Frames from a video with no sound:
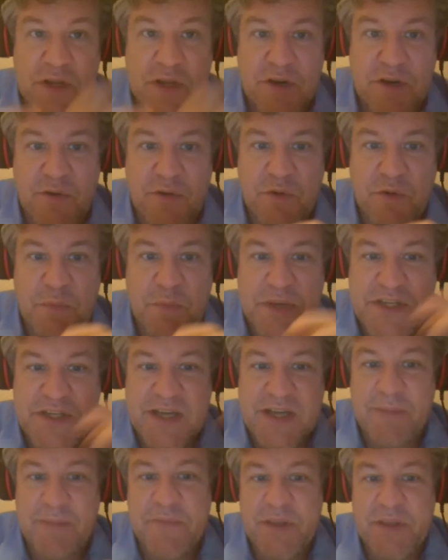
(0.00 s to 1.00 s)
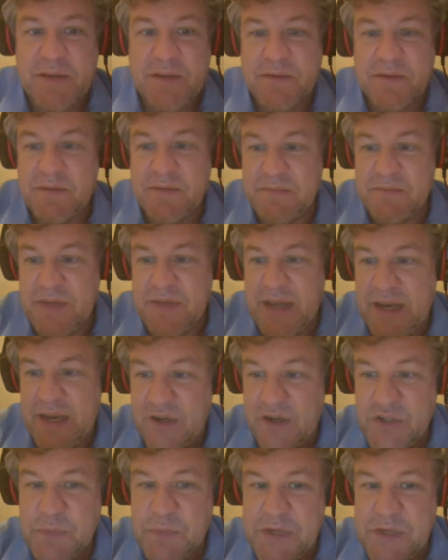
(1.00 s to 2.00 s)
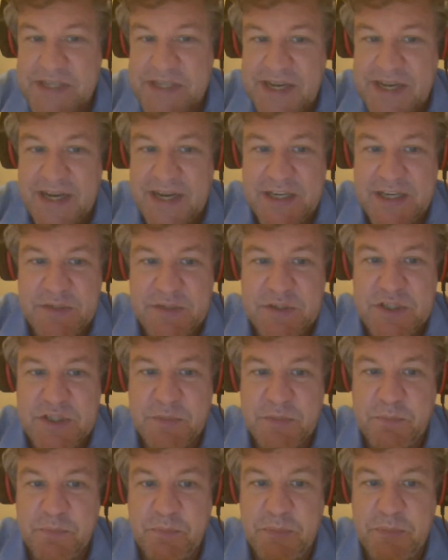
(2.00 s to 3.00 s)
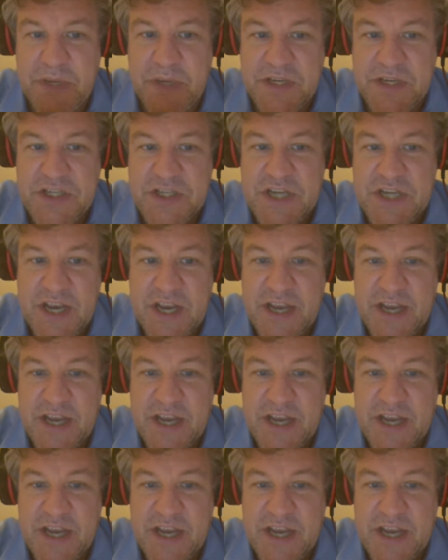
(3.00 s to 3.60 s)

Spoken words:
be something else besides PGA